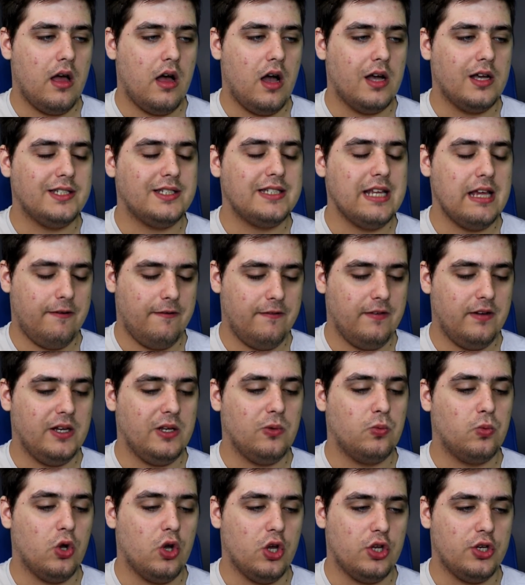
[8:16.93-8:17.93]
I
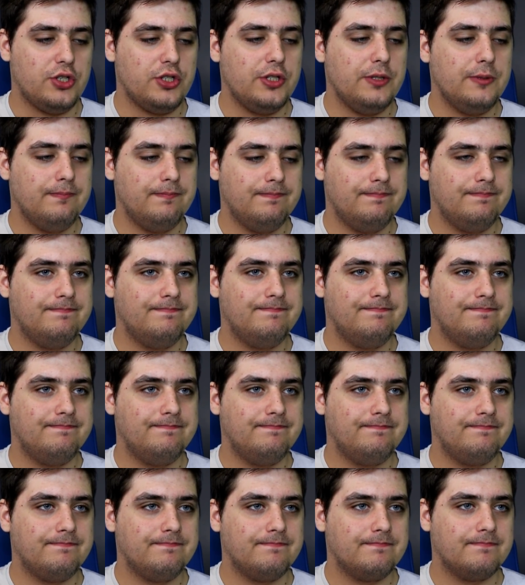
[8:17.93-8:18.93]
definitely would.
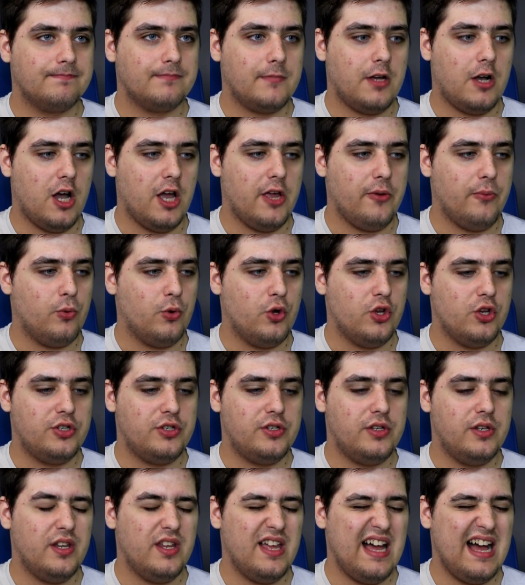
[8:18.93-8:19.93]
I would
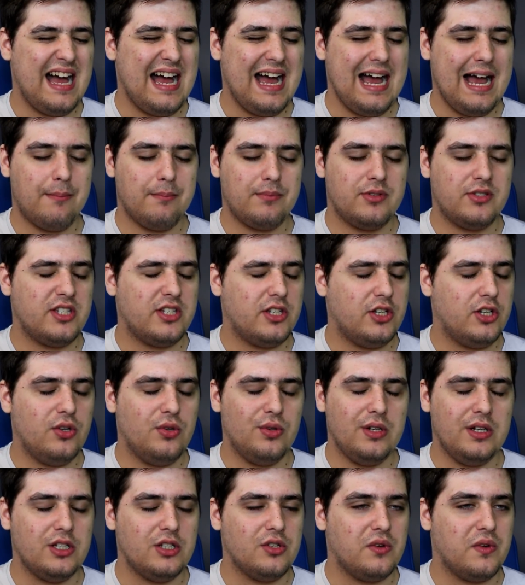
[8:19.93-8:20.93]

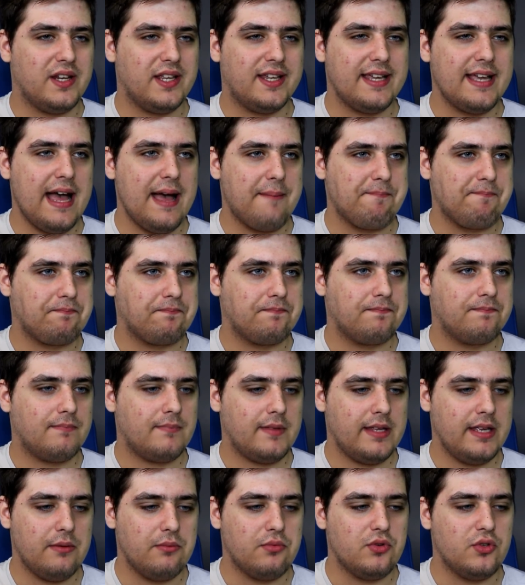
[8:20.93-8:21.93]
absolutely do it again.
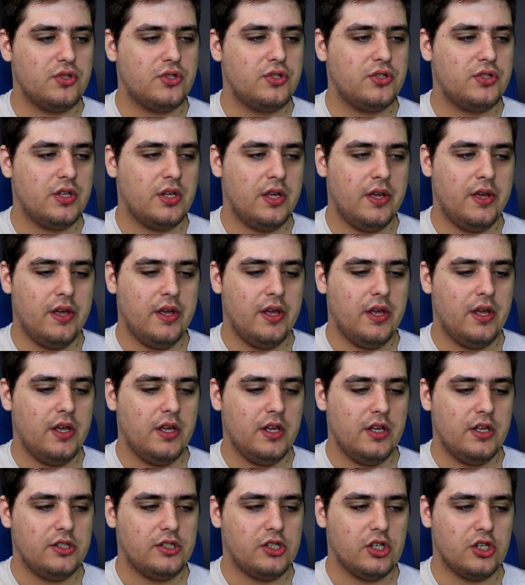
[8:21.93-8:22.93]
It was
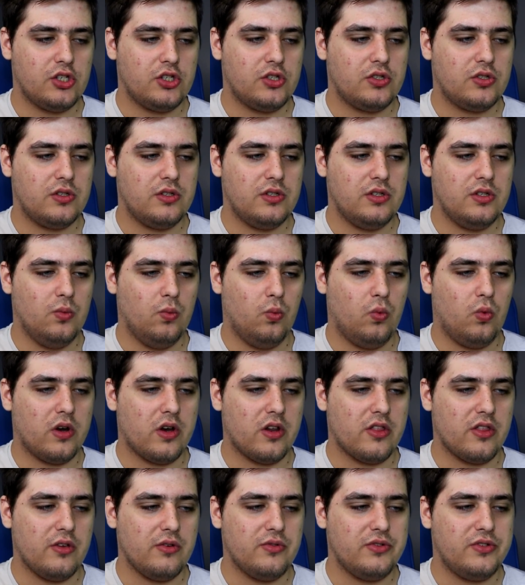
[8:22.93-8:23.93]
just one
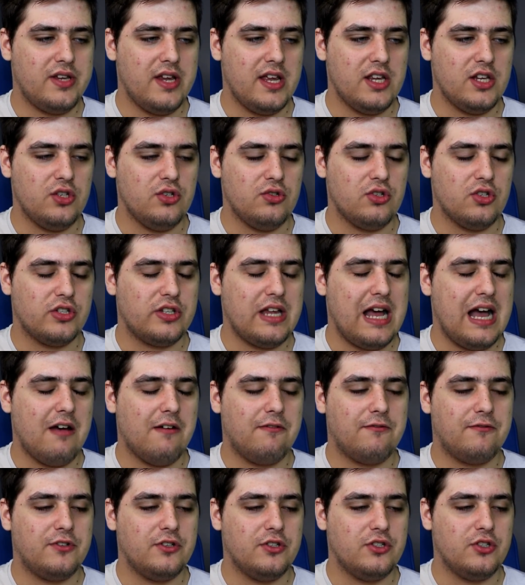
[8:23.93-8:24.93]
of those days you just
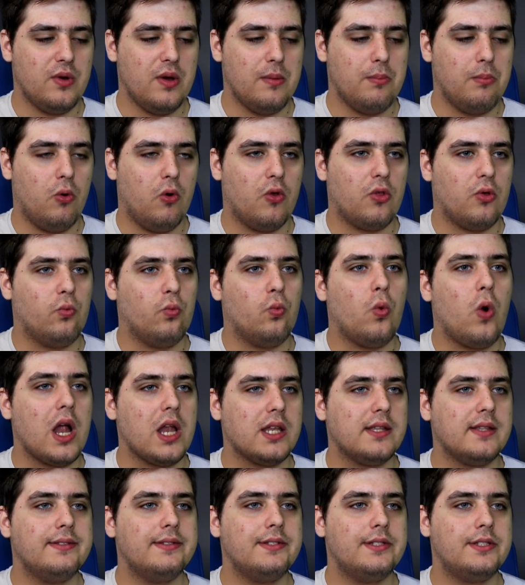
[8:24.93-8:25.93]
have to do it more than
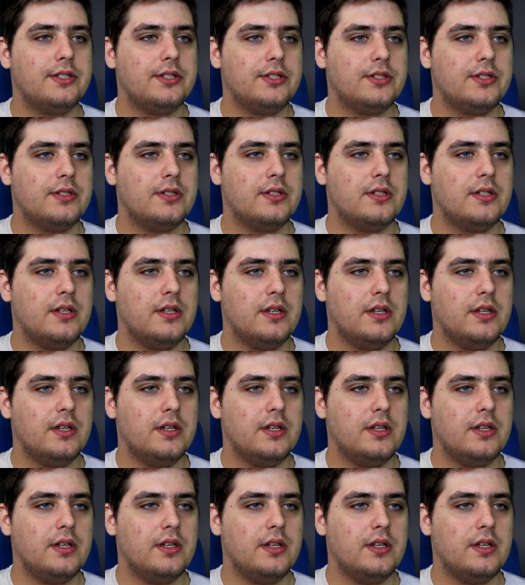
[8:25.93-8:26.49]
once.